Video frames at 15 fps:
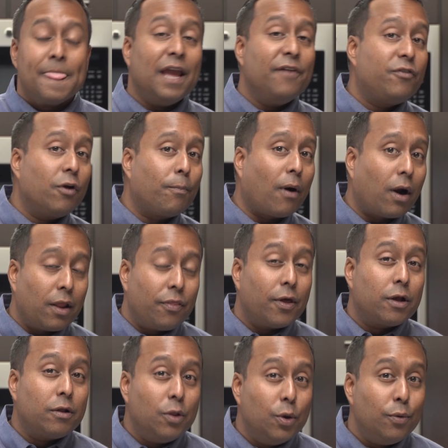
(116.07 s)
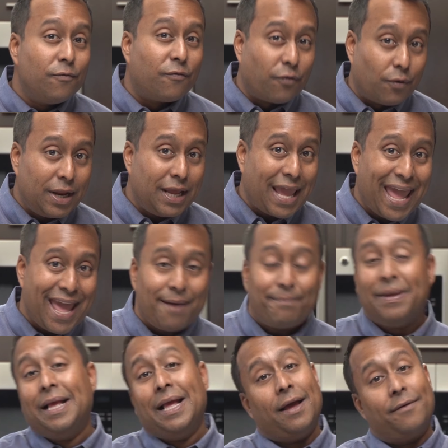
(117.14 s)
if you're part of the gluten-free camp,
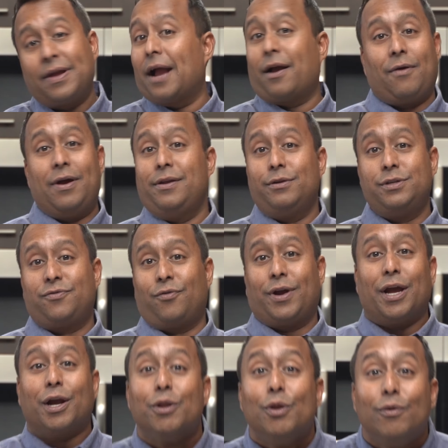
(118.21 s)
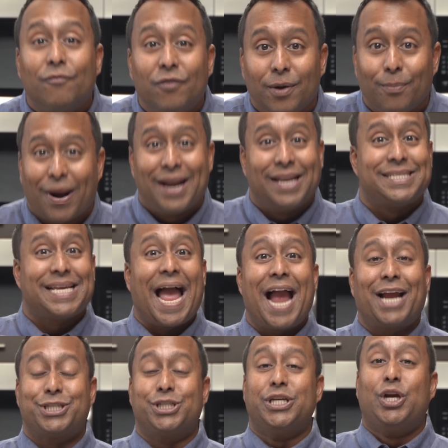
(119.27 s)
I've got great news for you. Gluten-free bread is
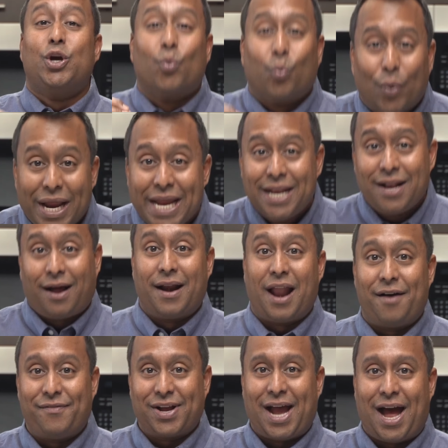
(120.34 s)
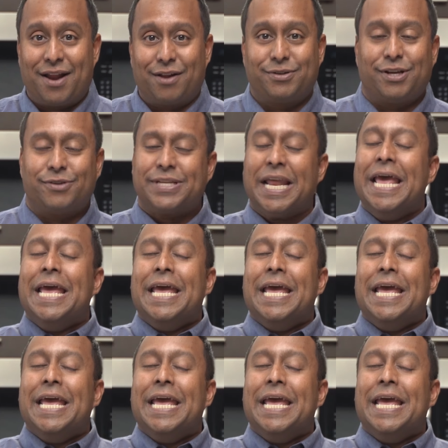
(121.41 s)
actually great on avocado toast.